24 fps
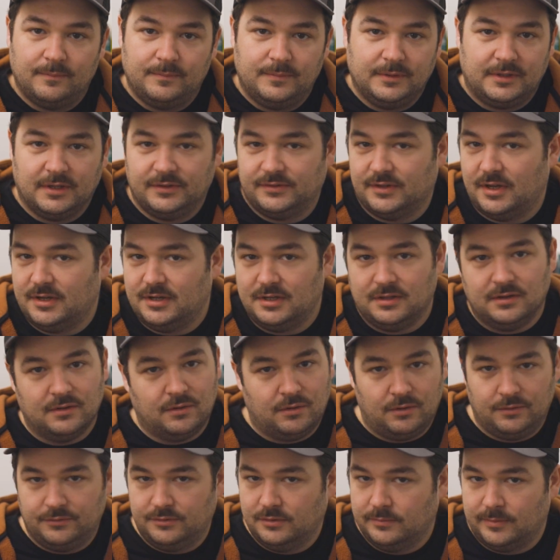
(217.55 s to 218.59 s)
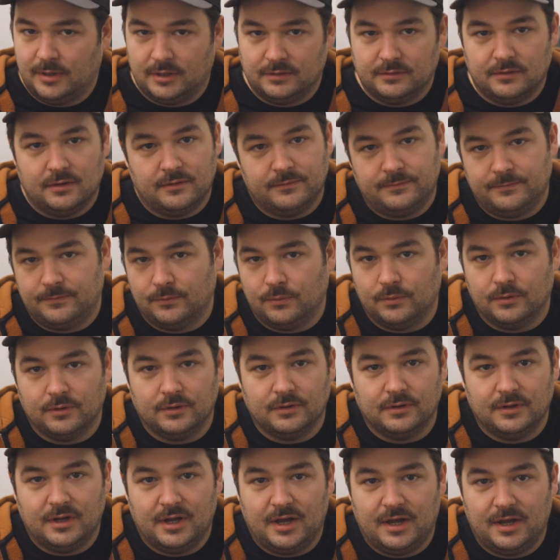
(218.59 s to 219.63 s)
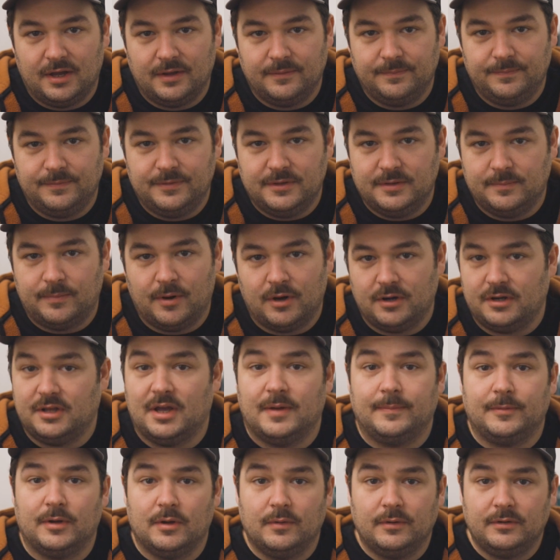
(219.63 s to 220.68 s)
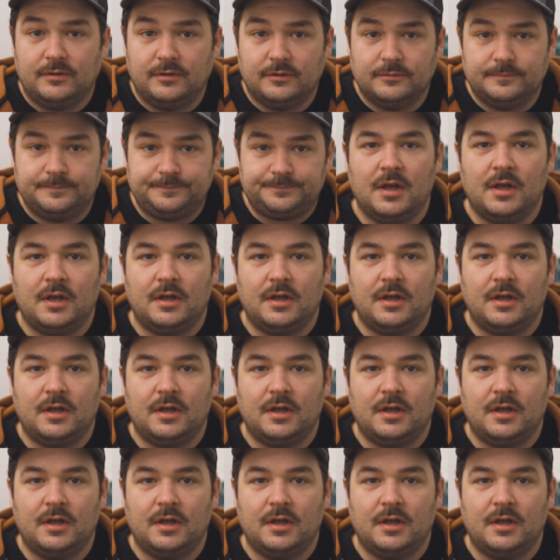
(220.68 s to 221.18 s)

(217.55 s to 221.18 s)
because I need the whole 2-pound loaf for the party I'm going to.